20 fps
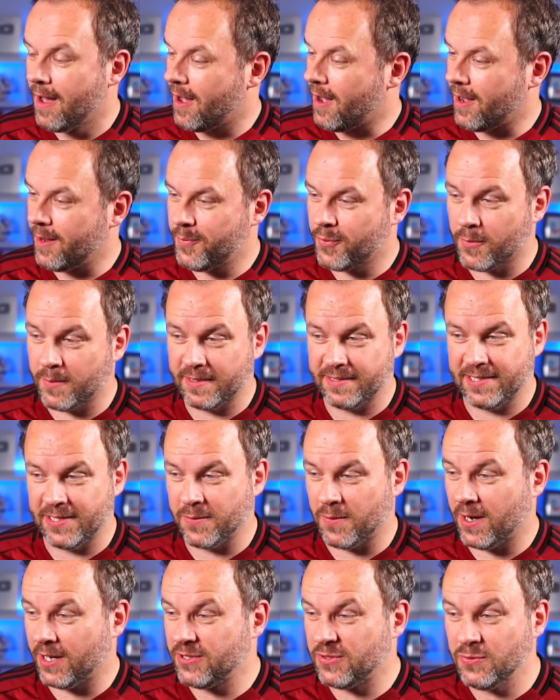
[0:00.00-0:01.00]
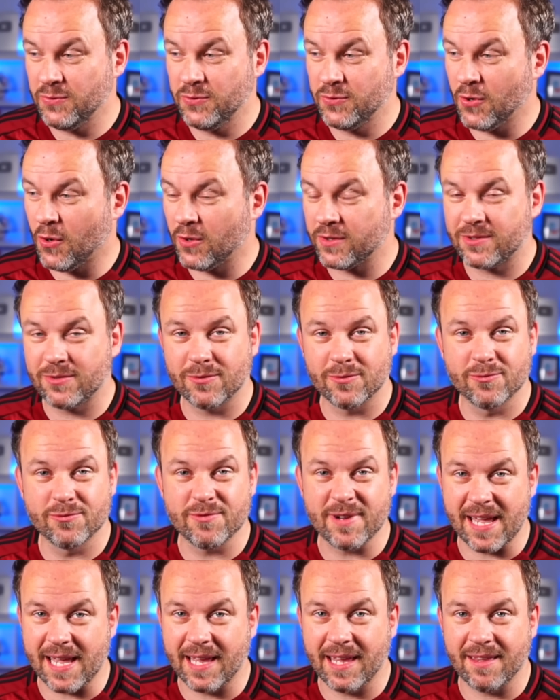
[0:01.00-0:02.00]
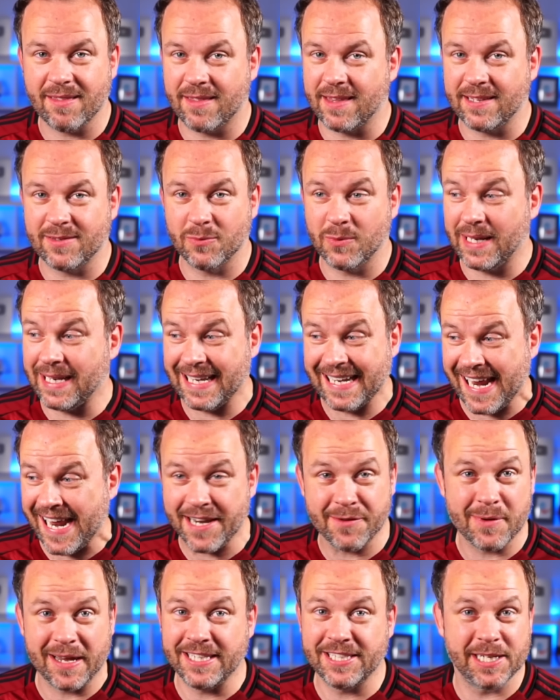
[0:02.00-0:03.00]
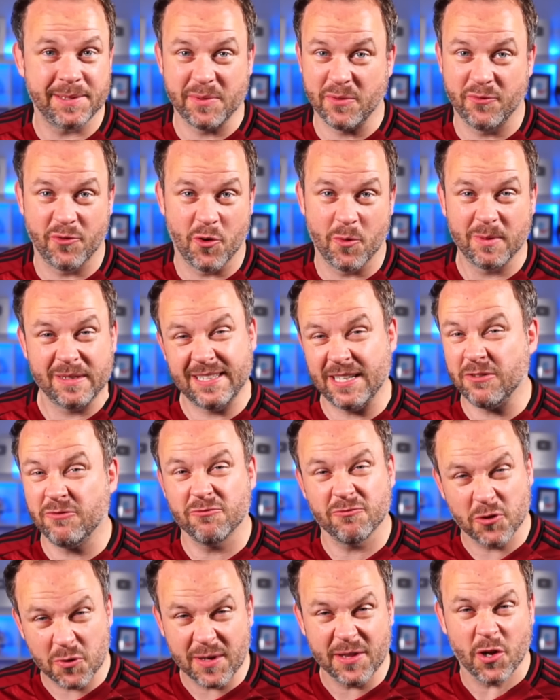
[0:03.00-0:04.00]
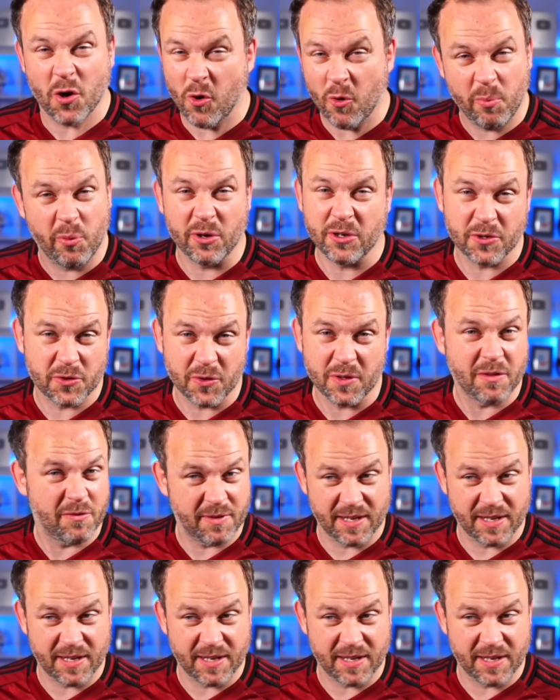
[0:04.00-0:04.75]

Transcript: I promise you, I do not rig this wheel in any way, shape, or form. See, it'd ruin the whole point of doing the